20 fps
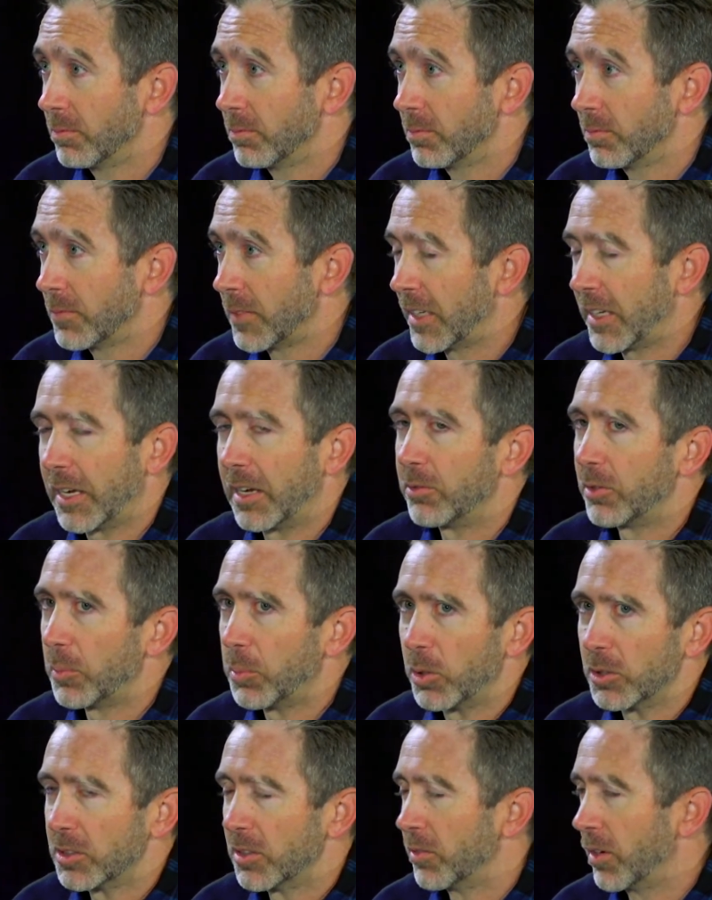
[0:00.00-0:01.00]
Like, every
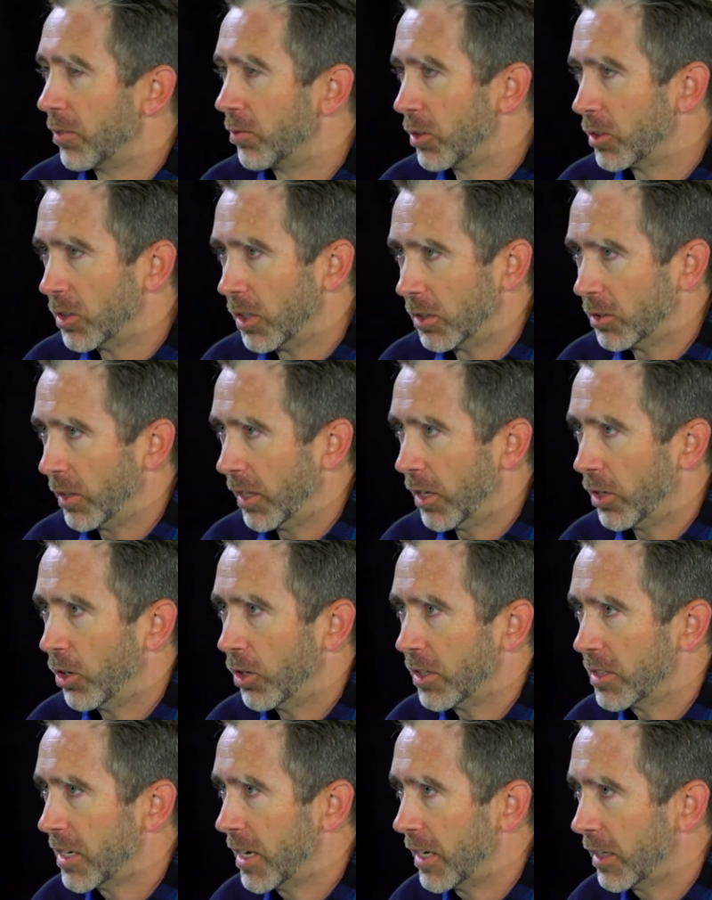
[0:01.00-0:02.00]
person I've ever talked to that had a
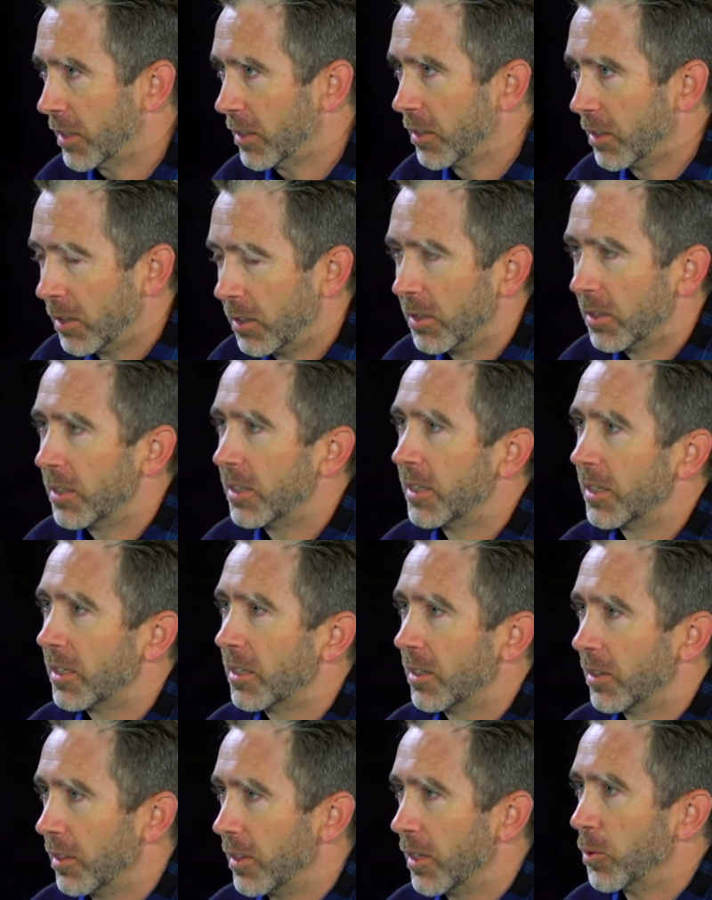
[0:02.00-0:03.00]
heart attack,
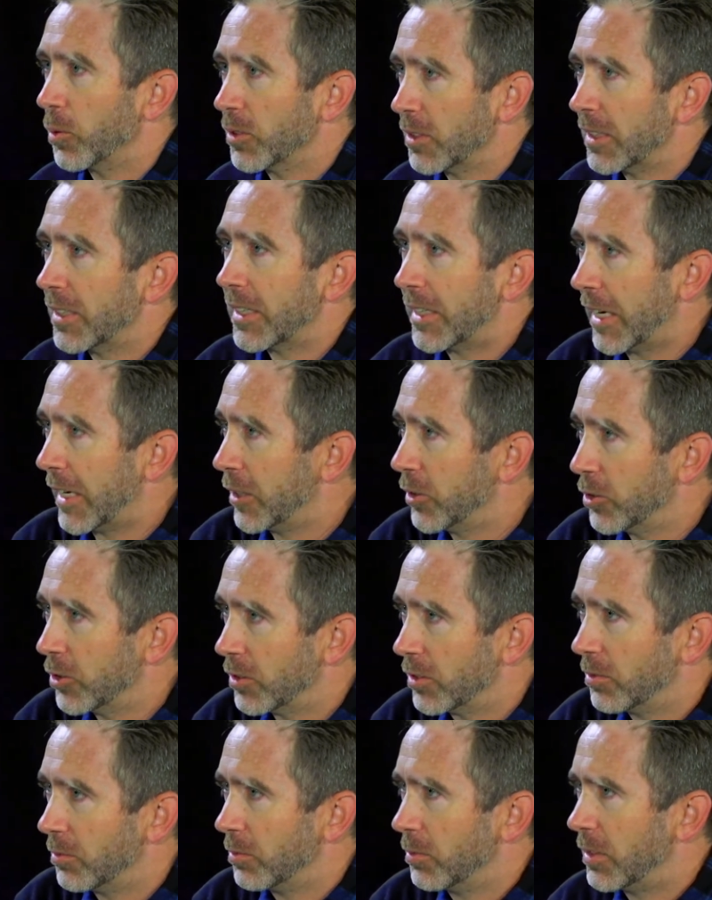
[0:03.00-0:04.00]
like there was
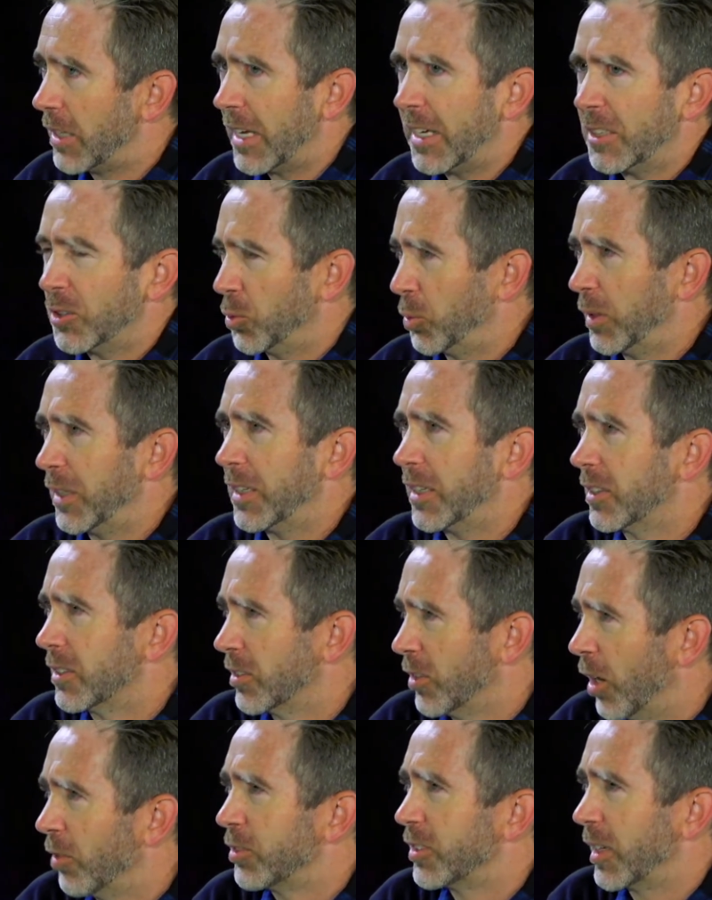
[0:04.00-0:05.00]
indicators days,
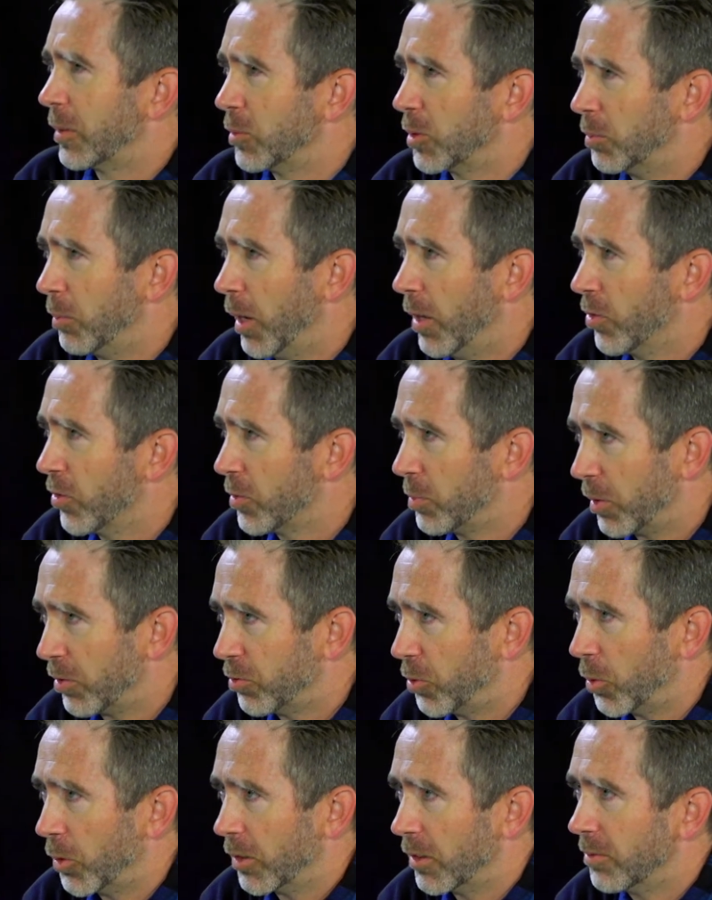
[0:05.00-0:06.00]
weeks, oftentimes months
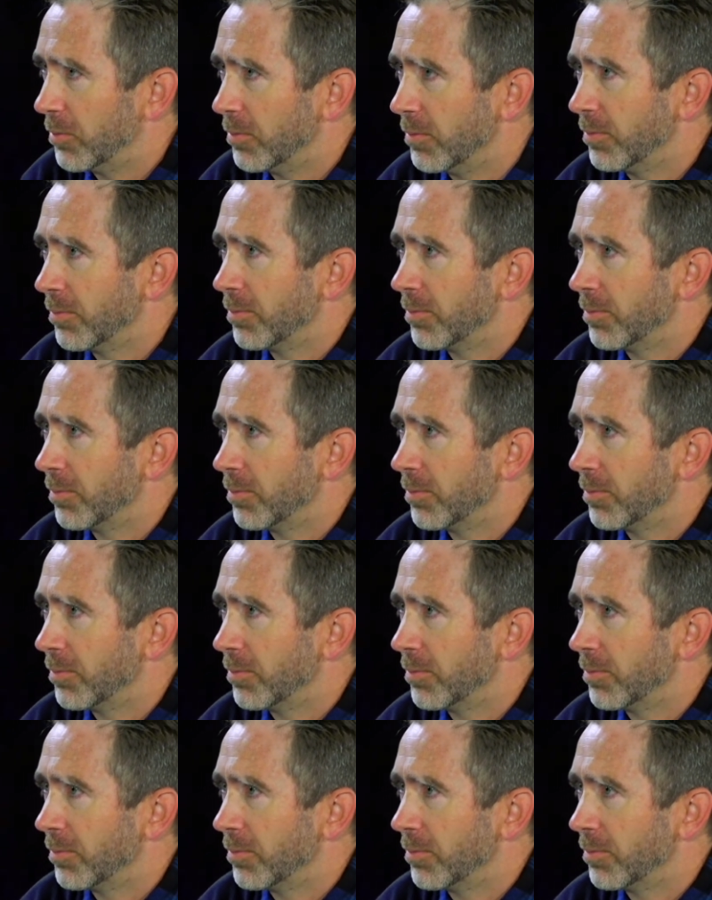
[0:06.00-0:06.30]
before.